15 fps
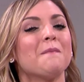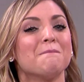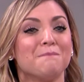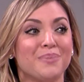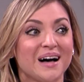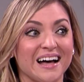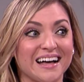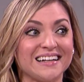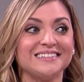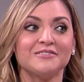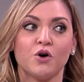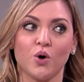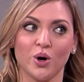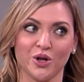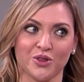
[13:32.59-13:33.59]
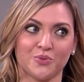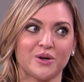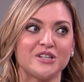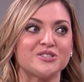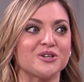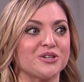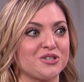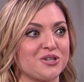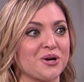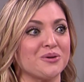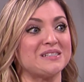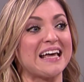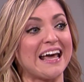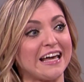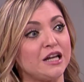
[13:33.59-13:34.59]
but all the research shows
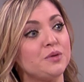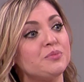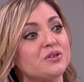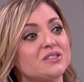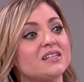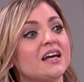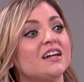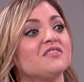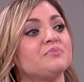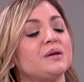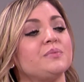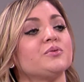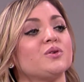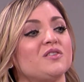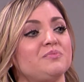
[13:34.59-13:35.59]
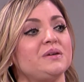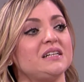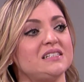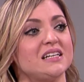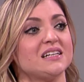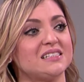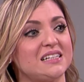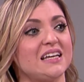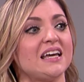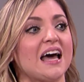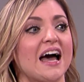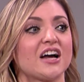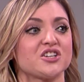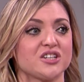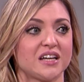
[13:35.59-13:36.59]
80% of people who have PTSD
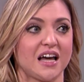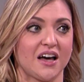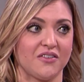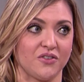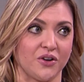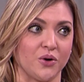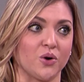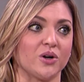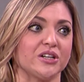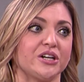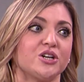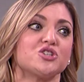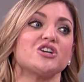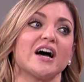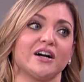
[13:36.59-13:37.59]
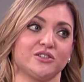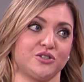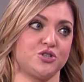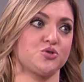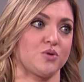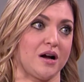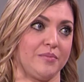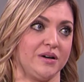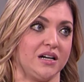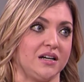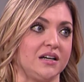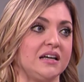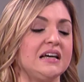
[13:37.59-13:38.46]
actually have earlier childhood trauma.